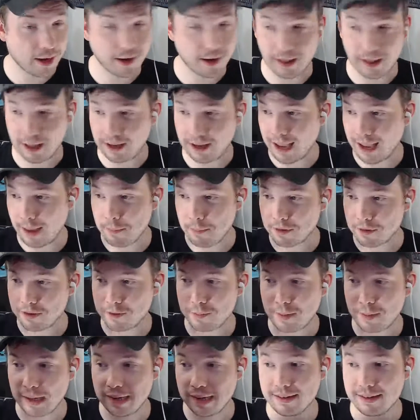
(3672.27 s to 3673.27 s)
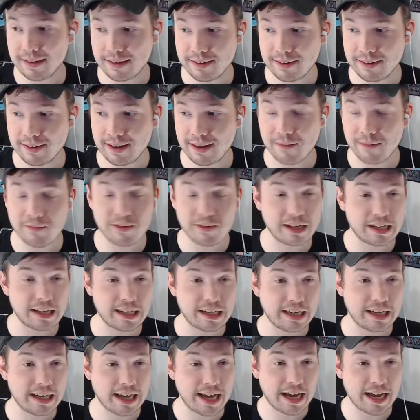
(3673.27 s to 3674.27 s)
Like Capitalist Pig says, it
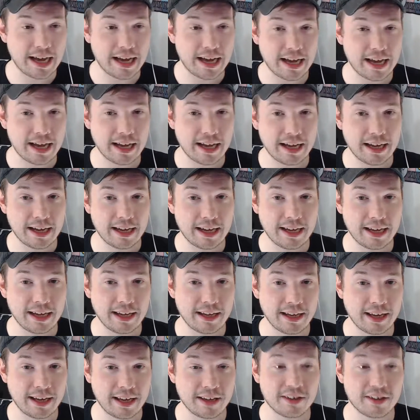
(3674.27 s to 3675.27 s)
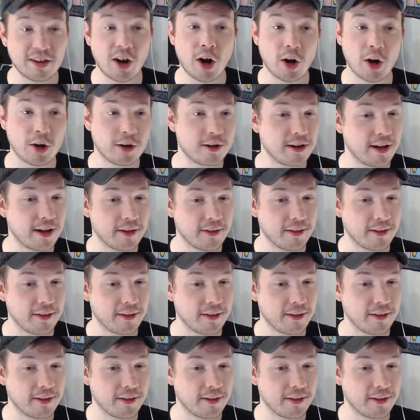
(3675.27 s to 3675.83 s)
definitely it gets harder down the